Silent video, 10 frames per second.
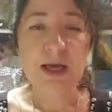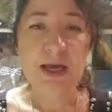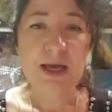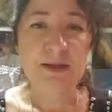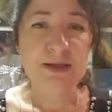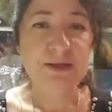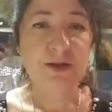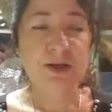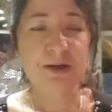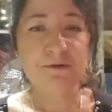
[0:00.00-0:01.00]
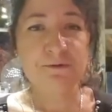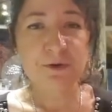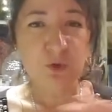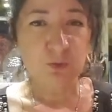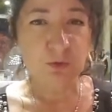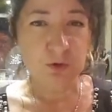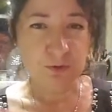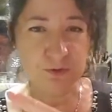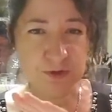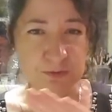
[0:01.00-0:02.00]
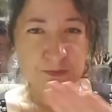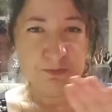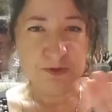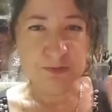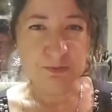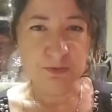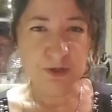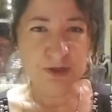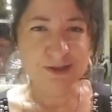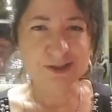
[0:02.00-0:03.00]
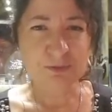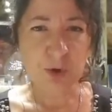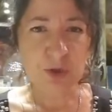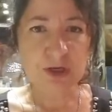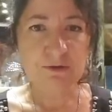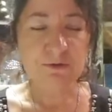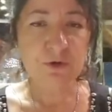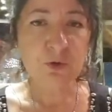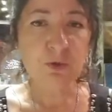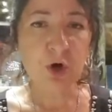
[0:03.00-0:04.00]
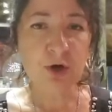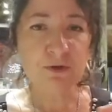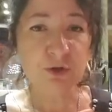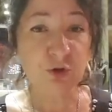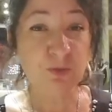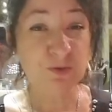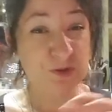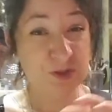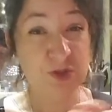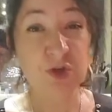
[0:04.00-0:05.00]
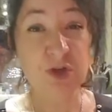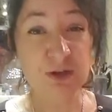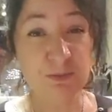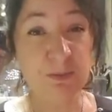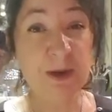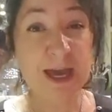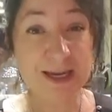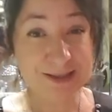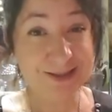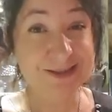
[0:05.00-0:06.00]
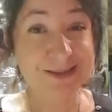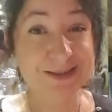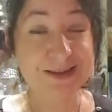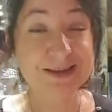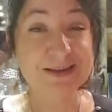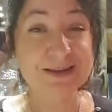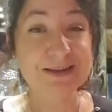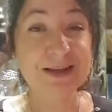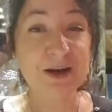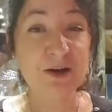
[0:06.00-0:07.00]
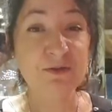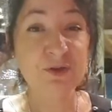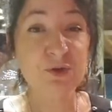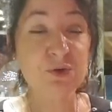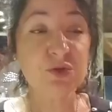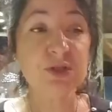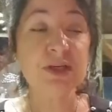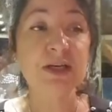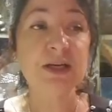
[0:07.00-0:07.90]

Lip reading: and there's like a film of some like a smoky film over the top of certain paints that I've used,